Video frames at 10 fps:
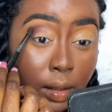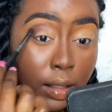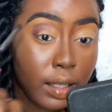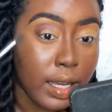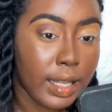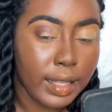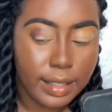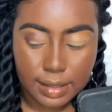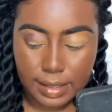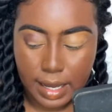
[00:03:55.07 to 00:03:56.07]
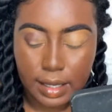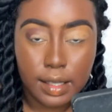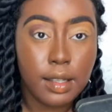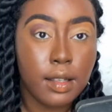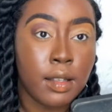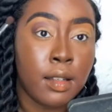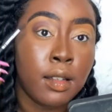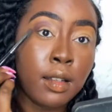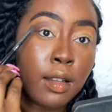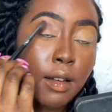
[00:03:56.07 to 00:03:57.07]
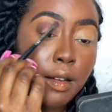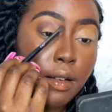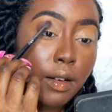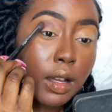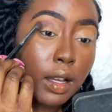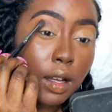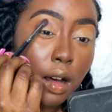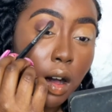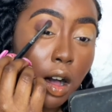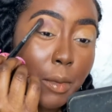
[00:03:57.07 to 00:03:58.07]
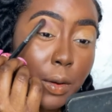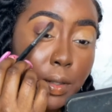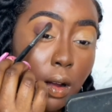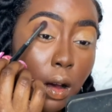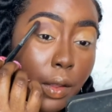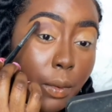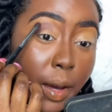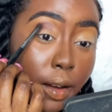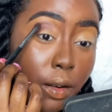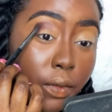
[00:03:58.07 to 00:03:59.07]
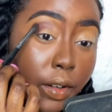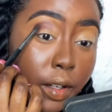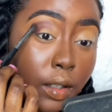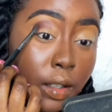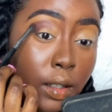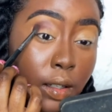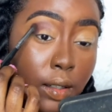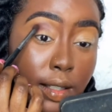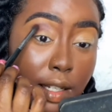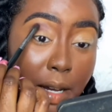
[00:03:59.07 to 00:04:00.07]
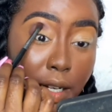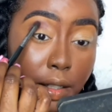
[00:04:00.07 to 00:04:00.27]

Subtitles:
I like to take it almost all the way over to my inner